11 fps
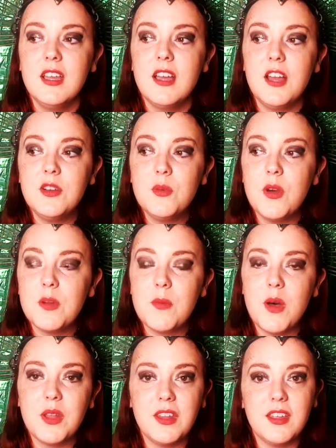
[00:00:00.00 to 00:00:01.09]
Underwater
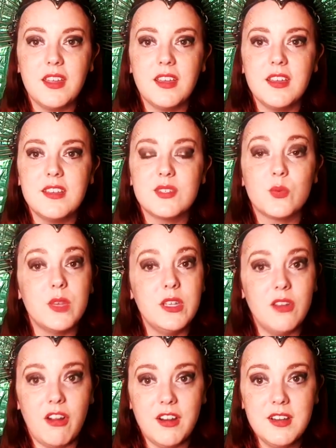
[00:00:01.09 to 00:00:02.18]
modeling is a real
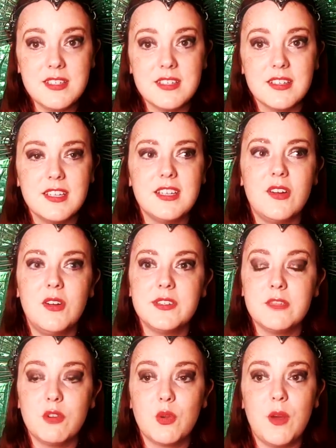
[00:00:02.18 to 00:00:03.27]
art. It
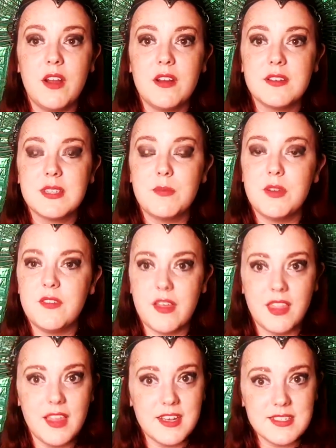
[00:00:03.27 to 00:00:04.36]
also requires a bit of
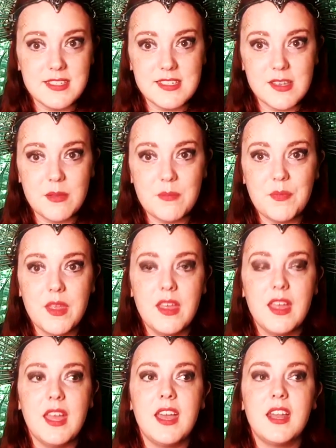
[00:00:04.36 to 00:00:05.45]
athleticism
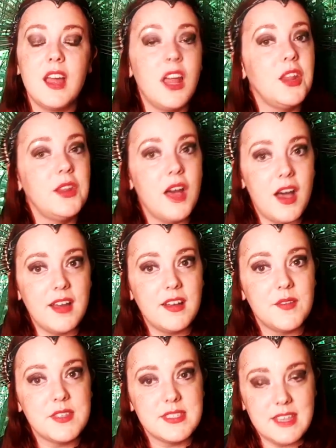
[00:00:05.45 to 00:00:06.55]
and a lot
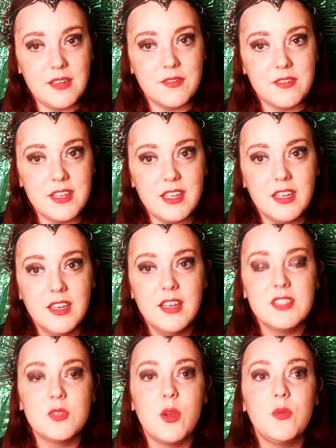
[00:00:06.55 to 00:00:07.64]
of safety.
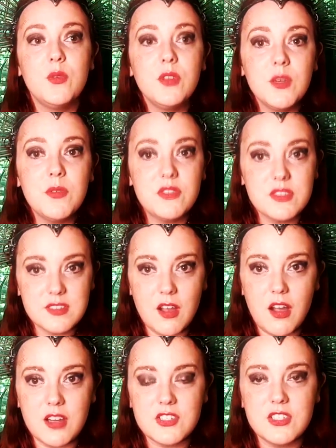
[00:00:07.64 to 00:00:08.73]
So I really would just
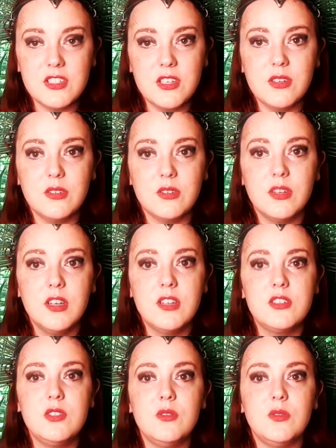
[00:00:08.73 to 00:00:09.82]
caution you
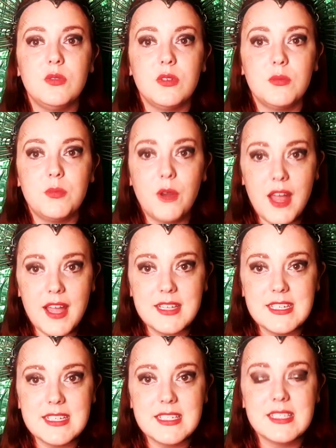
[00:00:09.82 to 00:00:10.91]
to
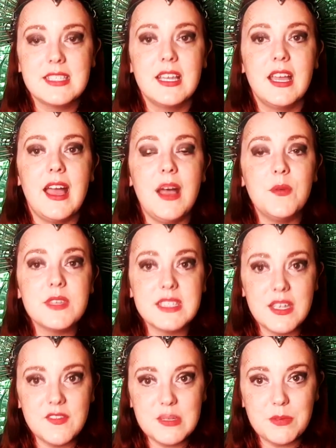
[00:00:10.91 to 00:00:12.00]
practice, have a
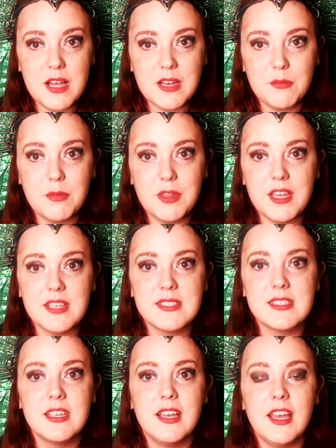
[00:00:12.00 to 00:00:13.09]
safety plan in place,
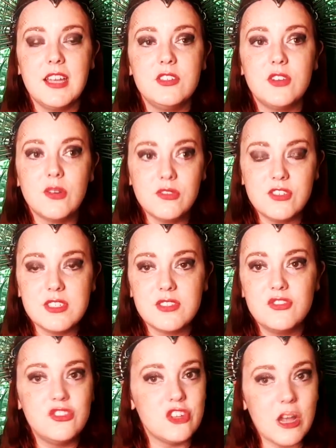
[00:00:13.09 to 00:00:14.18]
and don't just
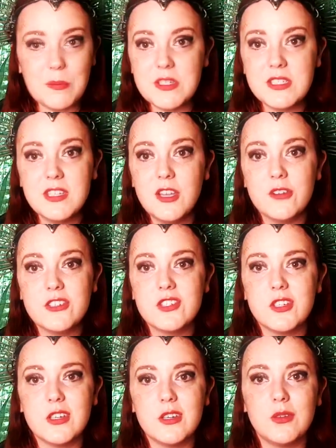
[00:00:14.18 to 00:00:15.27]
jump into the
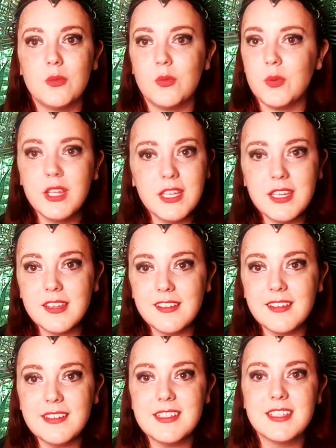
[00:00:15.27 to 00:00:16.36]
ocean
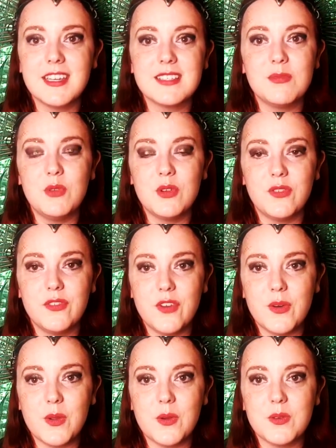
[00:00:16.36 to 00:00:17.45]
willy-nilly to get some beautiful
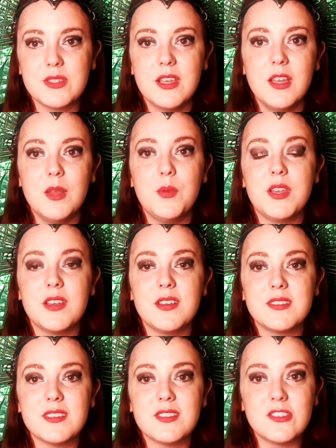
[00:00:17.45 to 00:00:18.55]
photos,
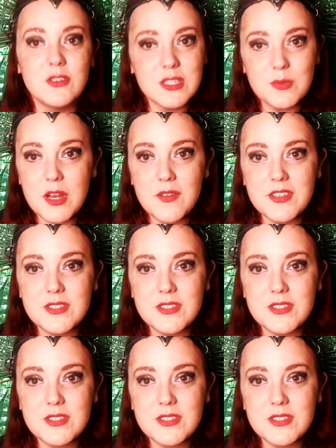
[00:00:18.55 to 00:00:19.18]
because as soon as one of us